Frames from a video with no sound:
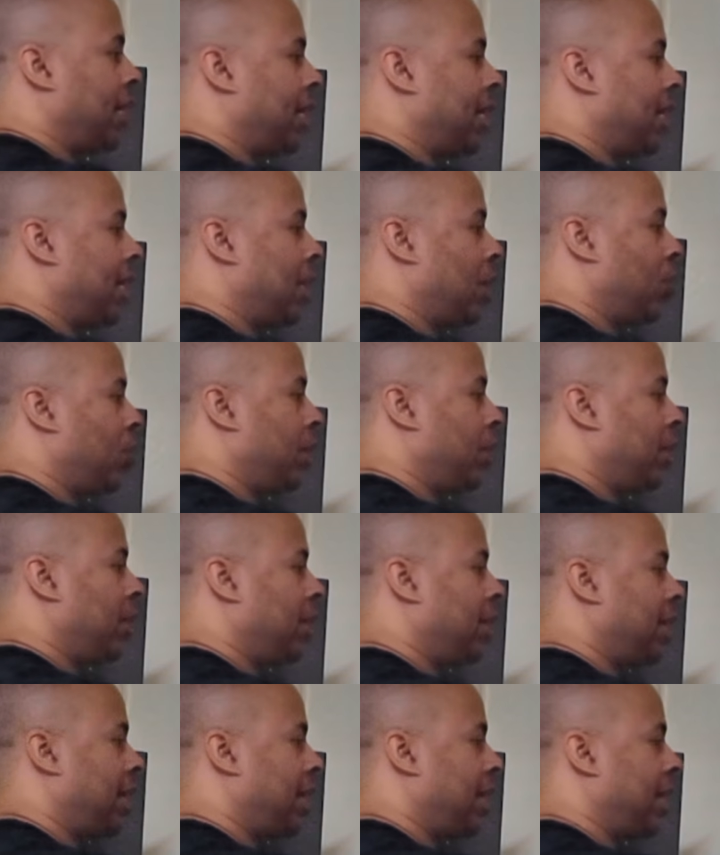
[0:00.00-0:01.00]
done with
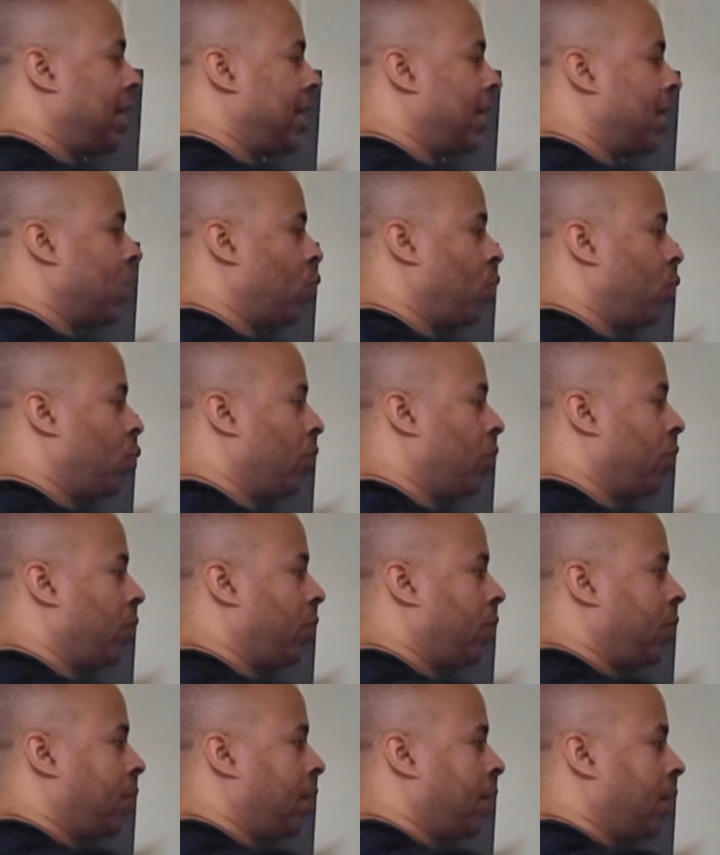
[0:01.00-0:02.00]
this, I can get on with
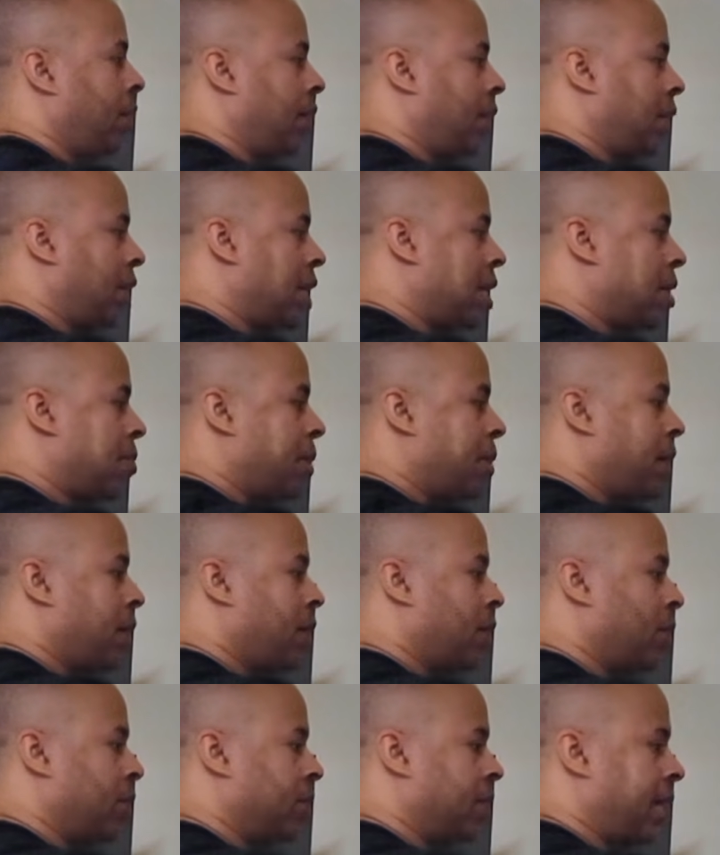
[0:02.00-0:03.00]

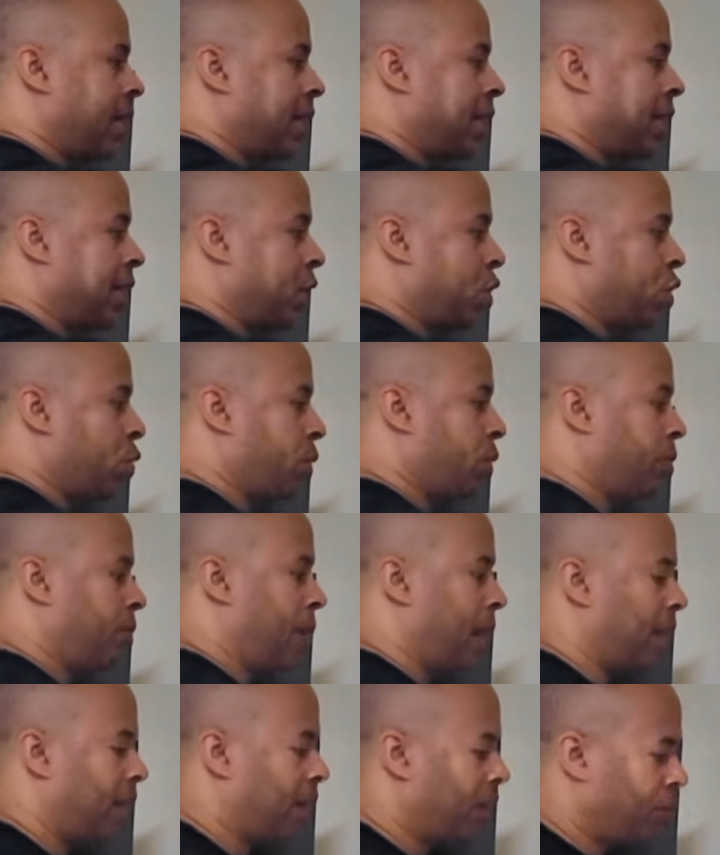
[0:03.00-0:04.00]
emails and I can get on with
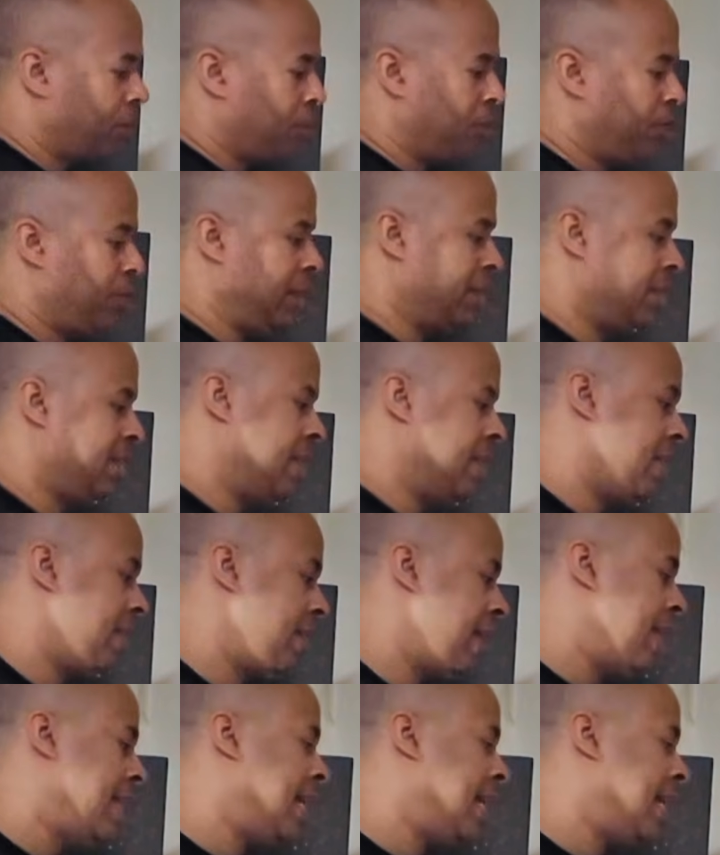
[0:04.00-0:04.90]
my other business.